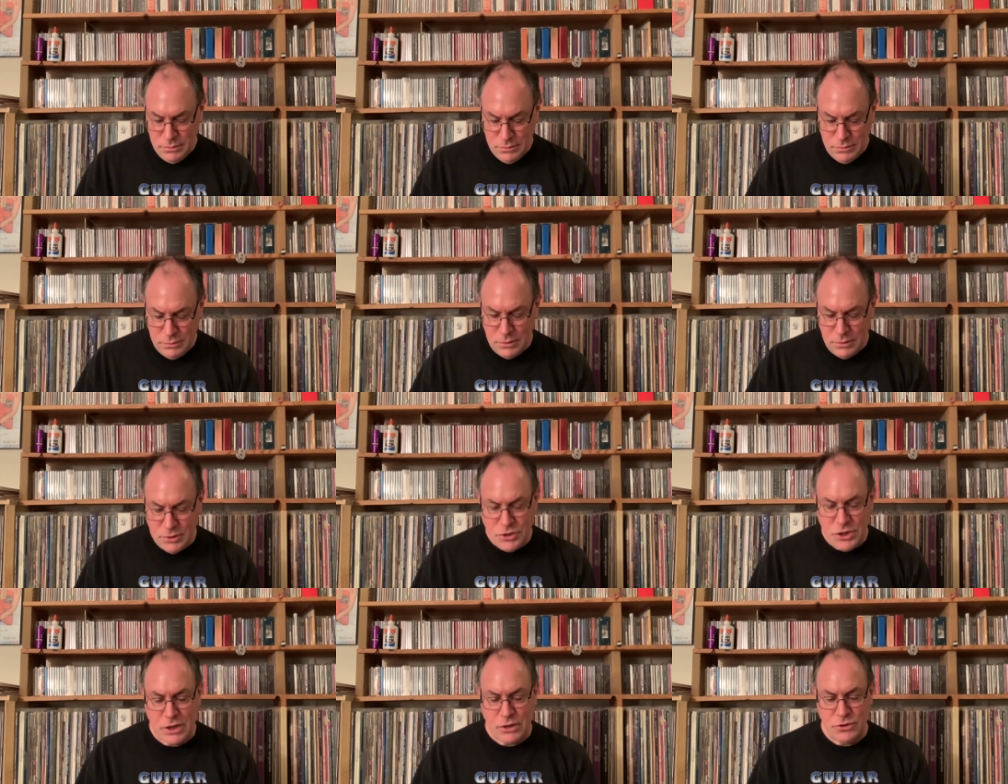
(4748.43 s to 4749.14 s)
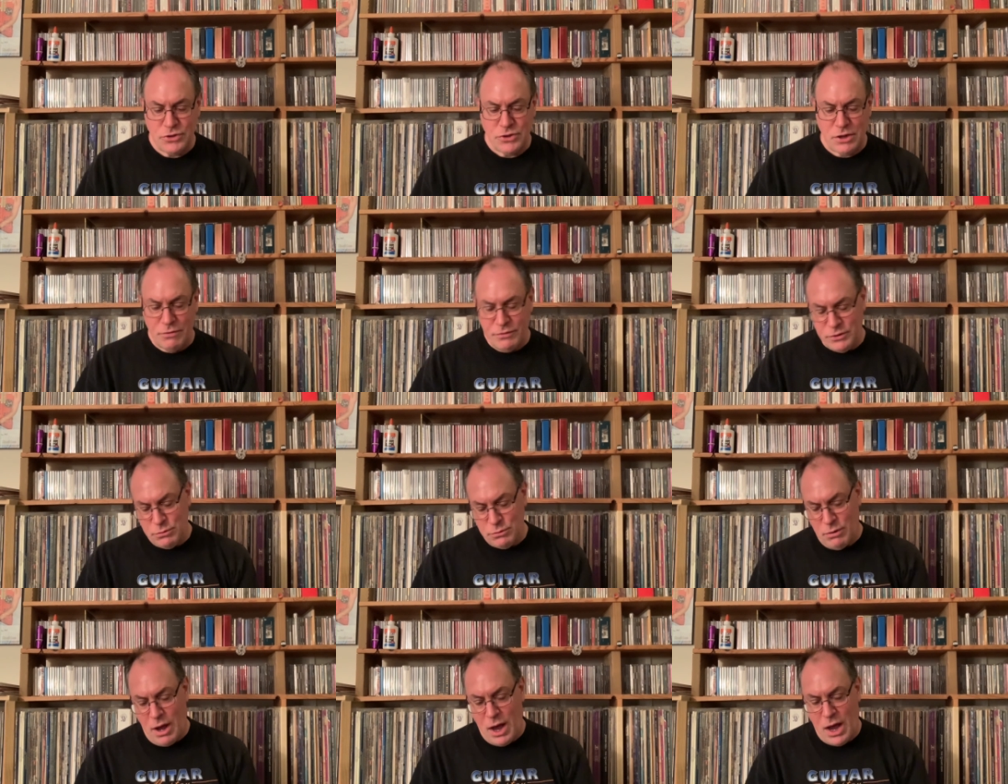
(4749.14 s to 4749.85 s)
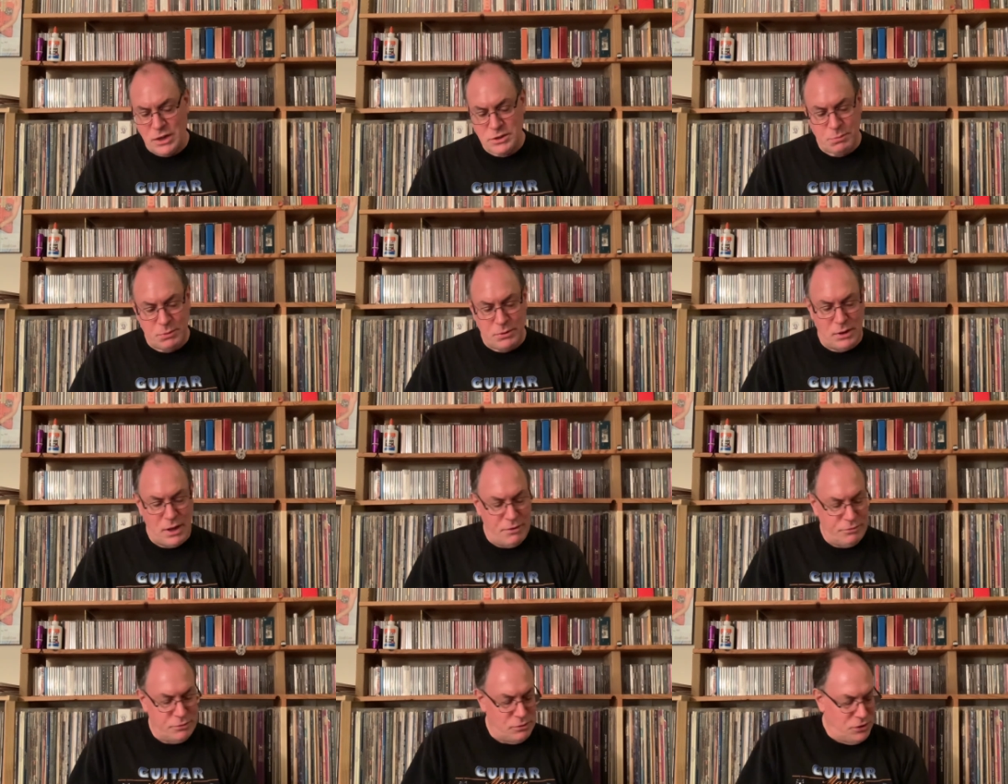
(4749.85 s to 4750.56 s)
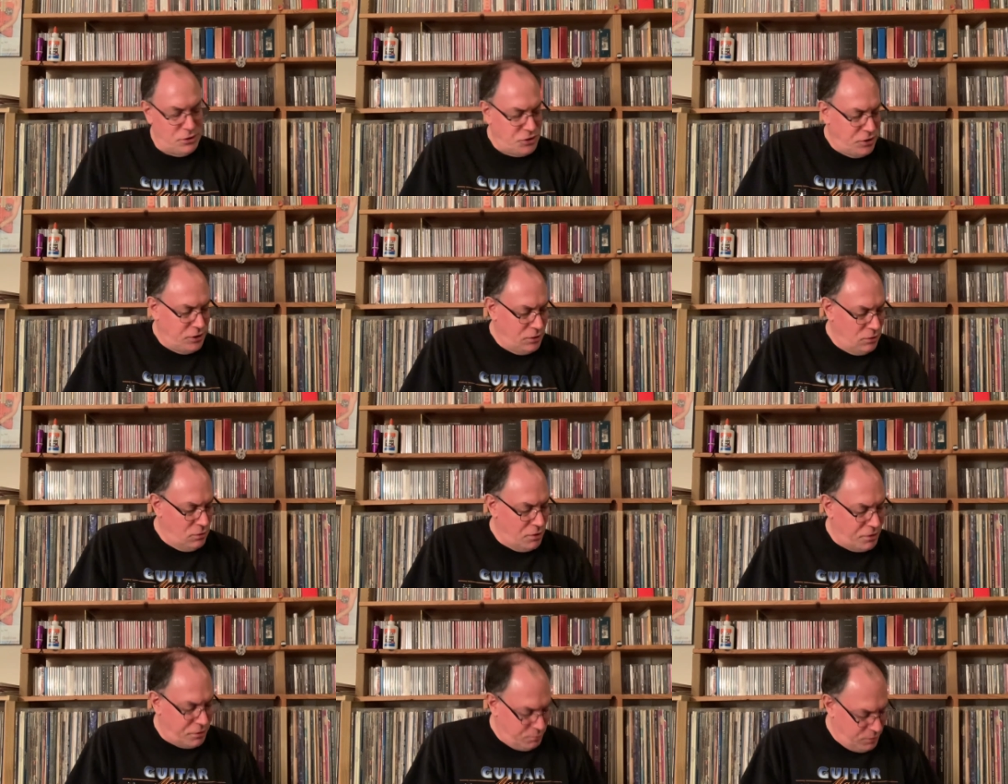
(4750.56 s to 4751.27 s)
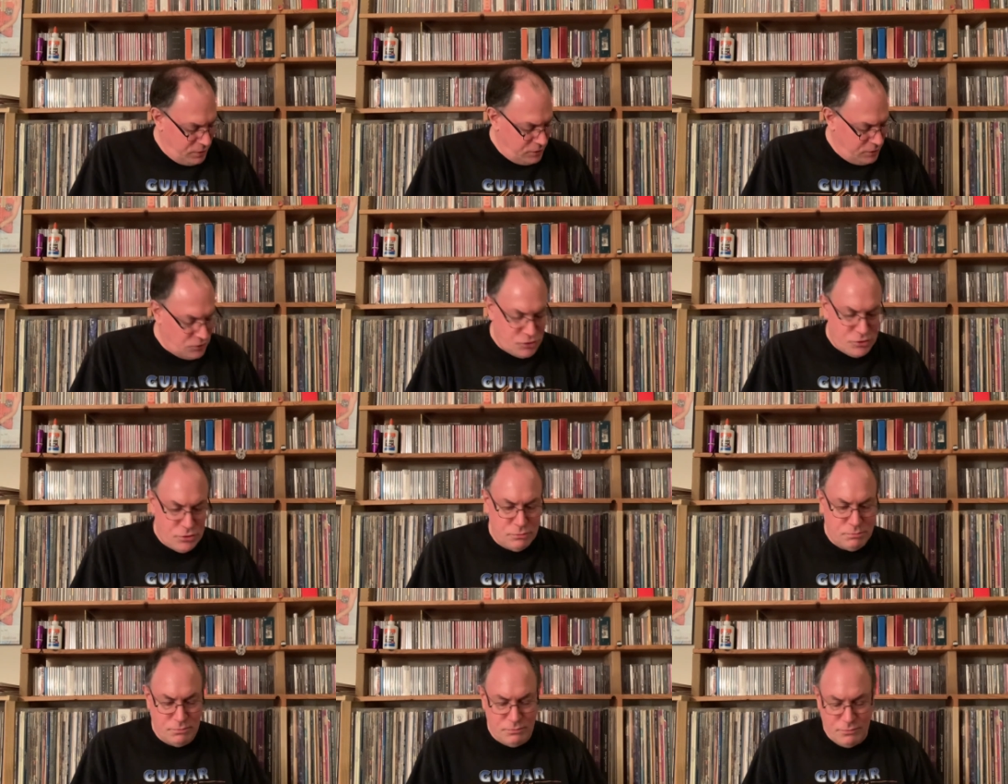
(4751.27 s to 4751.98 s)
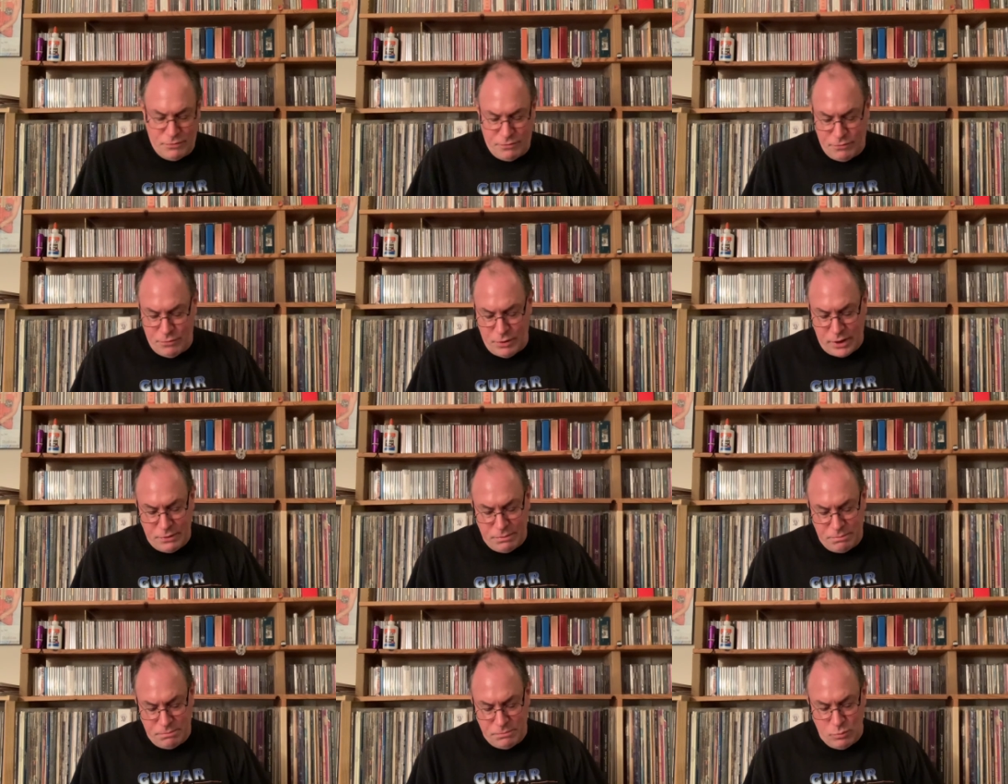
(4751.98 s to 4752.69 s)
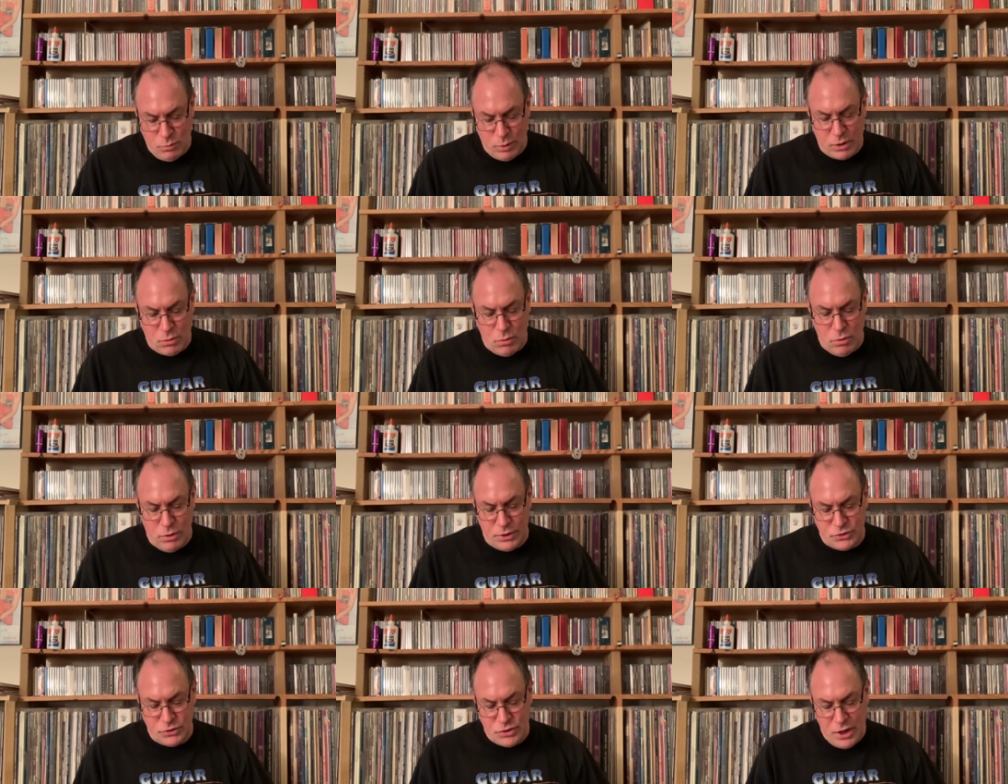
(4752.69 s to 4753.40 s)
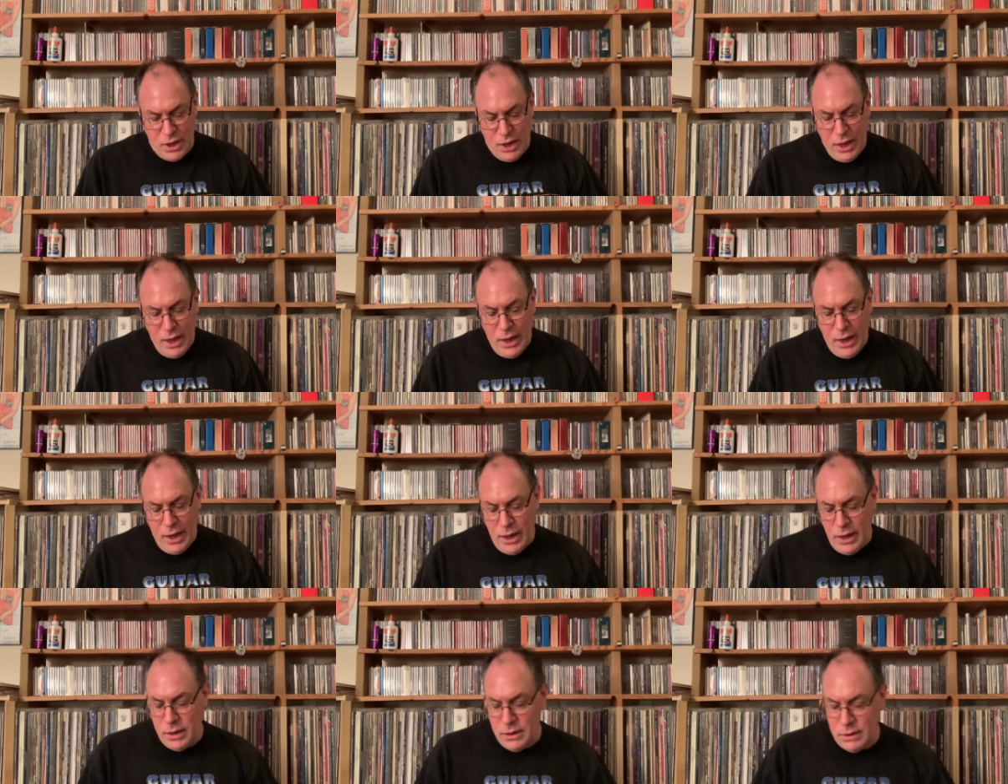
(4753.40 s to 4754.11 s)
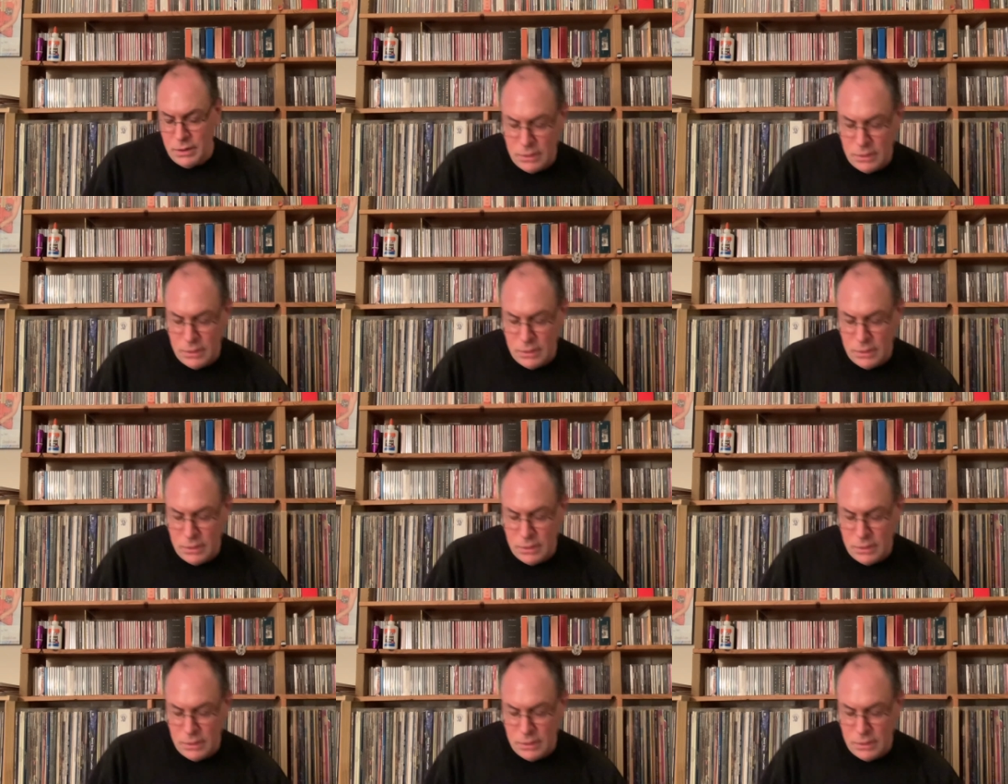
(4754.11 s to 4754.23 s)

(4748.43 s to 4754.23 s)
you're gonna check yourself into a hospital after listening to all 3 of these freaking recordings. And